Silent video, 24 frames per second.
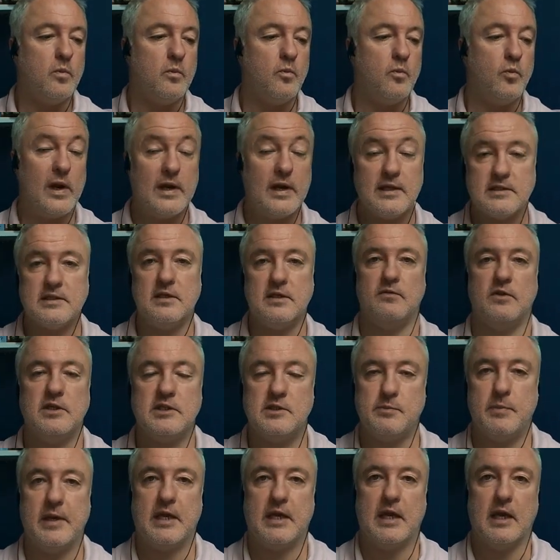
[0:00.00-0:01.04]
relatively
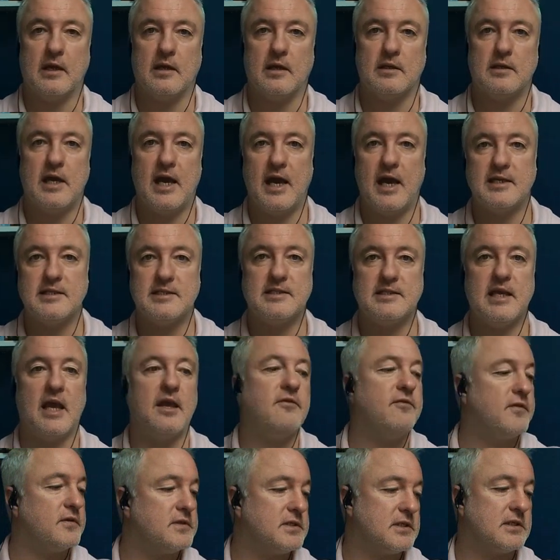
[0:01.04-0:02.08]
speaking, as
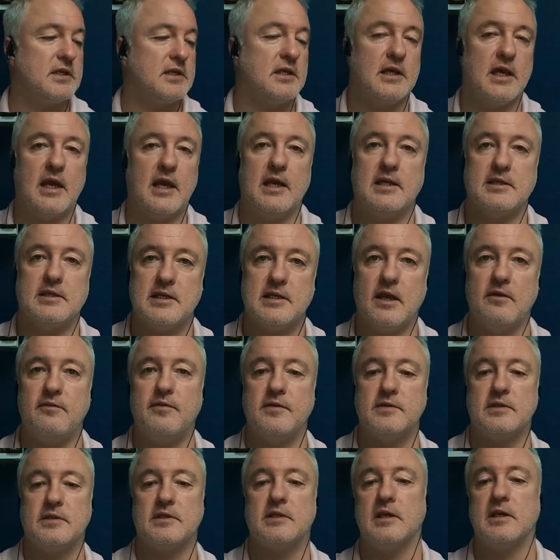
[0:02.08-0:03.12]
safe as it can get, as safe
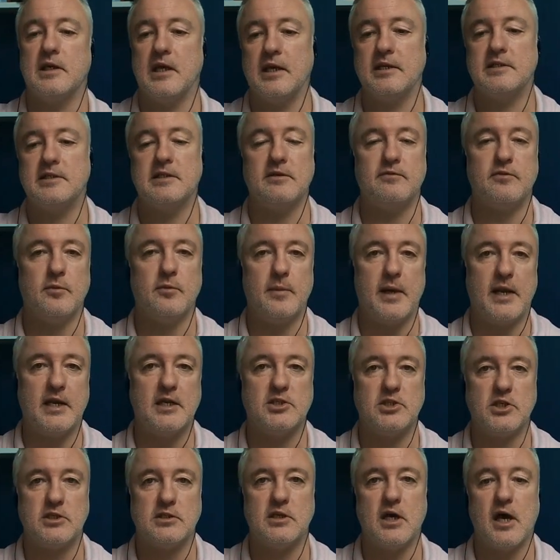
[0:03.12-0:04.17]
as it can get if you're
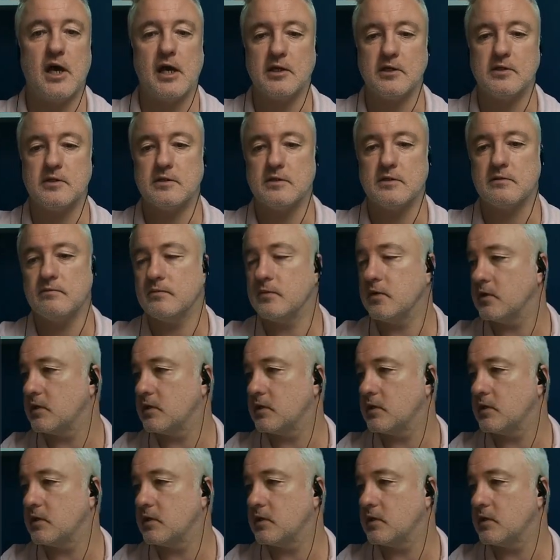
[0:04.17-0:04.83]
managing tigers.